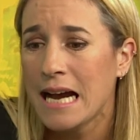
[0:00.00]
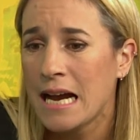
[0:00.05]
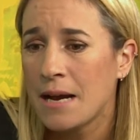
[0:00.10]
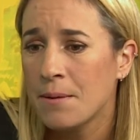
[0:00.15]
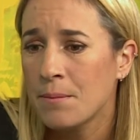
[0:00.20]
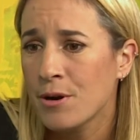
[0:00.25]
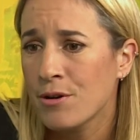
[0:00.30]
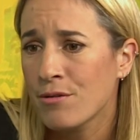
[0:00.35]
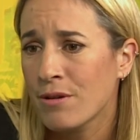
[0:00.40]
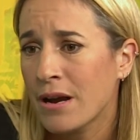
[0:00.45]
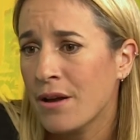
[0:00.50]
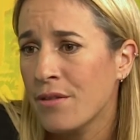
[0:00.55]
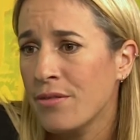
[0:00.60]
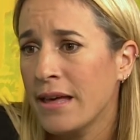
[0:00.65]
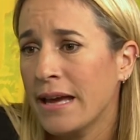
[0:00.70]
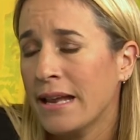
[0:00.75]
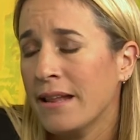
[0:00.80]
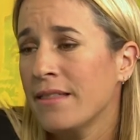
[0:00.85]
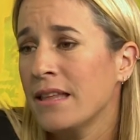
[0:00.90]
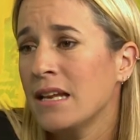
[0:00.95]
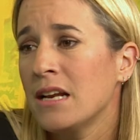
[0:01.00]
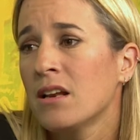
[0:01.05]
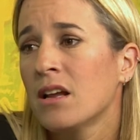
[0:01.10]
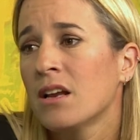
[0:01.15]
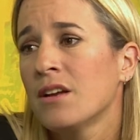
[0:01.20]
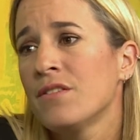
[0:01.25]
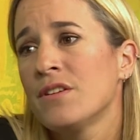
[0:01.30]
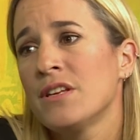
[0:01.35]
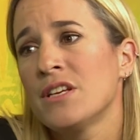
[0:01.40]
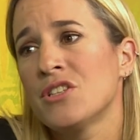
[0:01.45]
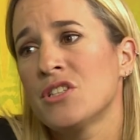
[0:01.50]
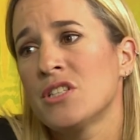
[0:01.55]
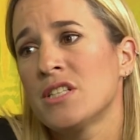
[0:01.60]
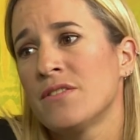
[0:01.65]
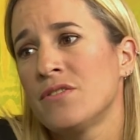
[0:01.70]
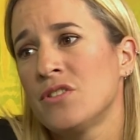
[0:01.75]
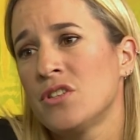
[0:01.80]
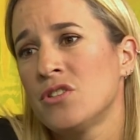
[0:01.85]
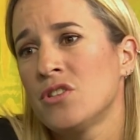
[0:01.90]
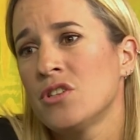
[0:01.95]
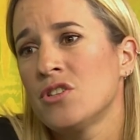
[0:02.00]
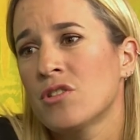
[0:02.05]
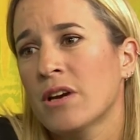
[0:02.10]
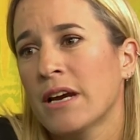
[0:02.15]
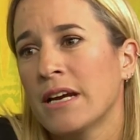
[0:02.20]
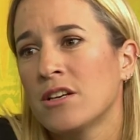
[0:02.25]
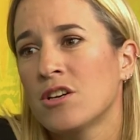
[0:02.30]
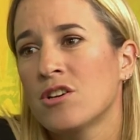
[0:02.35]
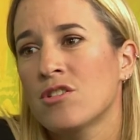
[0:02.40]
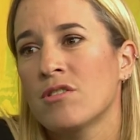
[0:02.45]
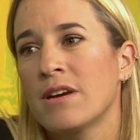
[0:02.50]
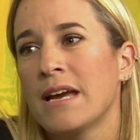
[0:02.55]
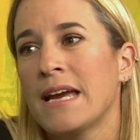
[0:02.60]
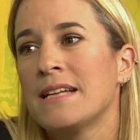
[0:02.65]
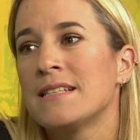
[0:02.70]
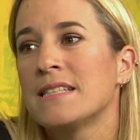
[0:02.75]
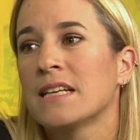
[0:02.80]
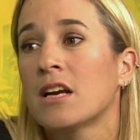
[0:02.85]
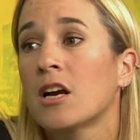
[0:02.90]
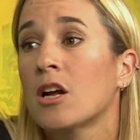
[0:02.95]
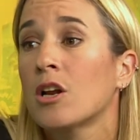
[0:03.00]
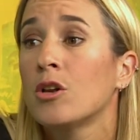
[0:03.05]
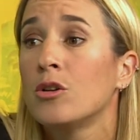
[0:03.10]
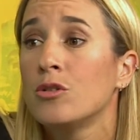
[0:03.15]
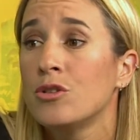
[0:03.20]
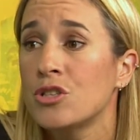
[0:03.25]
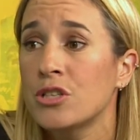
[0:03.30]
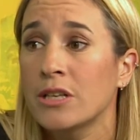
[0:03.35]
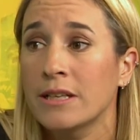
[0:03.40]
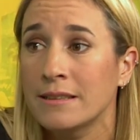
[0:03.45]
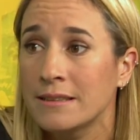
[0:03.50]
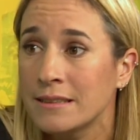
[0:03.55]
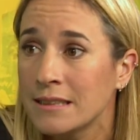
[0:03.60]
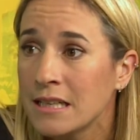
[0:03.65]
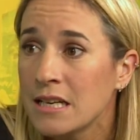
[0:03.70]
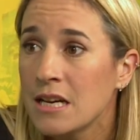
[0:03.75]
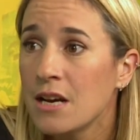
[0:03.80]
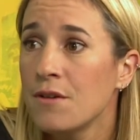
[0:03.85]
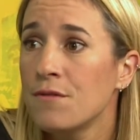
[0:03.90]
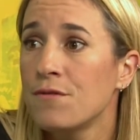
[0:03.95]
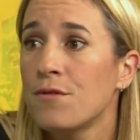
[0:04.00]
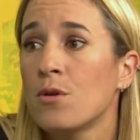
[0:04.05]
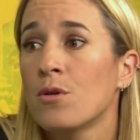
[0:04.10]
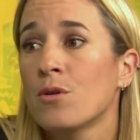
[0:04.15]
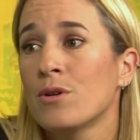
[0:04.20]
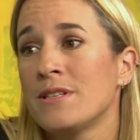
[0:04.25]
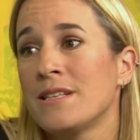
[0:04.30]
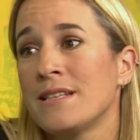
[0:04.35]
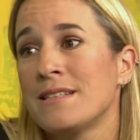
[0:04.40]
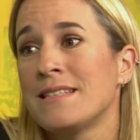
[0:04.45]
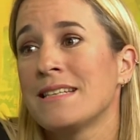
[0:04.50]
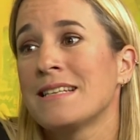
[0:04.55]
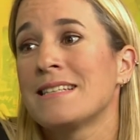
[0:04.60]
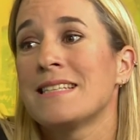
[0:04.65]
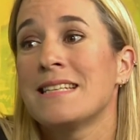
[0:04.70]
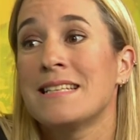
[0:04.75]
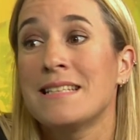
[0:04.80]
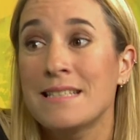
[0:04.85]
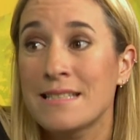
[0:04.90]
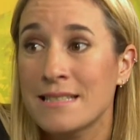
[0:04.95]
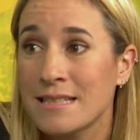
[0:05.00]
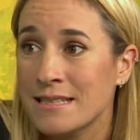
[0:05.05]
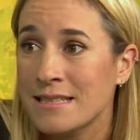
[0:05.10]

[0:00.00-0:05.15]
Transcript: um, around that, and then a lot of initiatives just to try and create inclusion for autistics in